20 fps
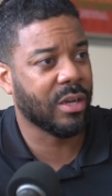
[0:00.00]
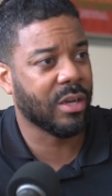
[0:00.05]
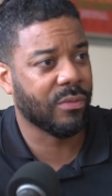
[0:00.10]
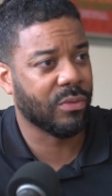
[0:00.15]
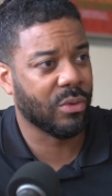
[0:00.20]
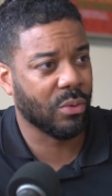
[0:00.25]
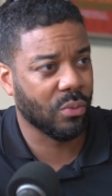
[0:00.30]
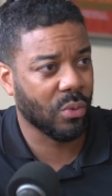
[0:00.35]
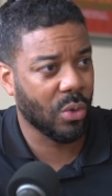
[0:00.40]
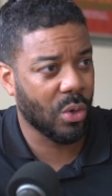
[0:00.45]

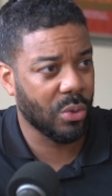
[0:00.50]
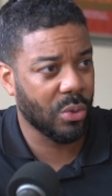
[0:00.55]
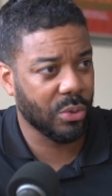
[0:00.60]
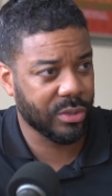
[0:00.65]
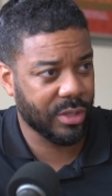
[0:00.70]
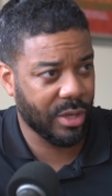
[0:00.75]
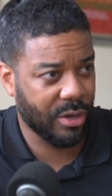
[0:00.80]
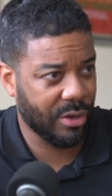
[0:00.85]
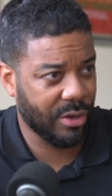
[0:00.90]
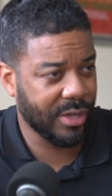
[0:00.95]
the roles
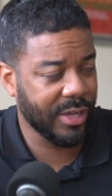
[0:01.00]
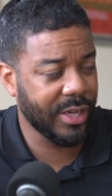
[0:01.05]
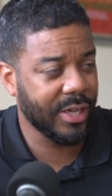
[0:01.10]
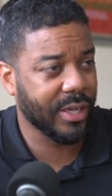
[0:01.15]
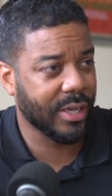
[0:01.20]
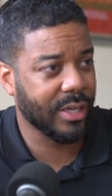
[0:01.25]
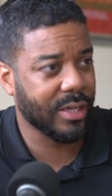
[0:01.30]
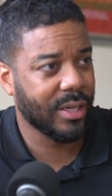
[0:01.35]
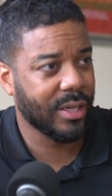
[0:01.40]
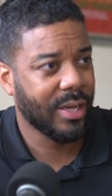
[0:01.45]
that are
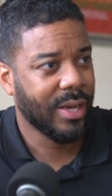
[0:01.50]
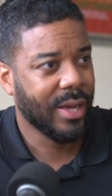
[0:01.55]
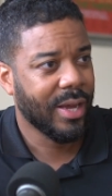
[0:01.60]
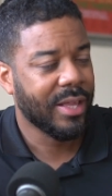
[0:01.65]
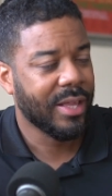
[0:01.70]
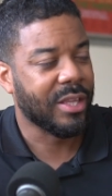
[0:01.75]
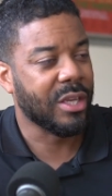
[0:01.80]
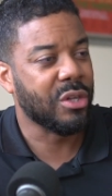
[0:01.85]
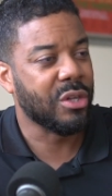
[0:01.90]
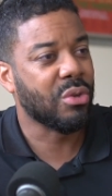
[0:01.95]
needed,
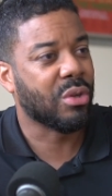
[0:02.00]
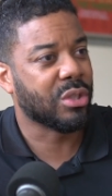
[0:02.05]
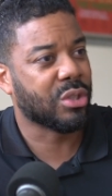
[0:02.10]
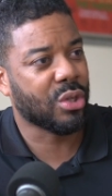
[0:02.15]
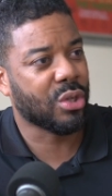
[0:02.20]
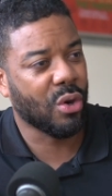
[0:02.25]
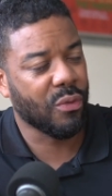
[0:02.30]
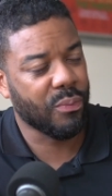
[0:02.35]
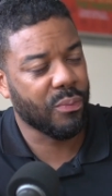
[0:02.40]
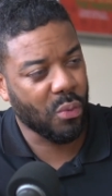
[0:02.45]
then you could
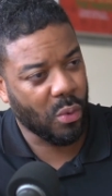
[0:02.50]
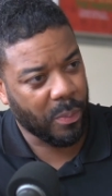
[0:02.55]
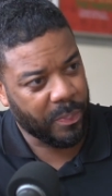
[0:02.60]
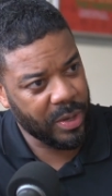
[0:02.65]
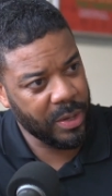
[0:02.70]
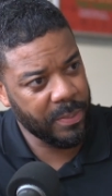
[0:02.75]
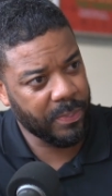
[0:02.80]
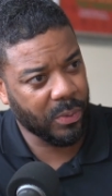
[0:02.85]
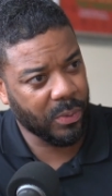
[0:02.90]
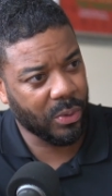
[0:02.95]
serve more
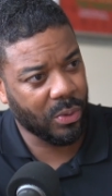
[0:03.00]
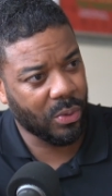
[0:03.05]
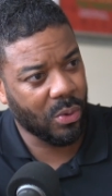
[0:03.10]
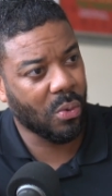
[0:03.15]
people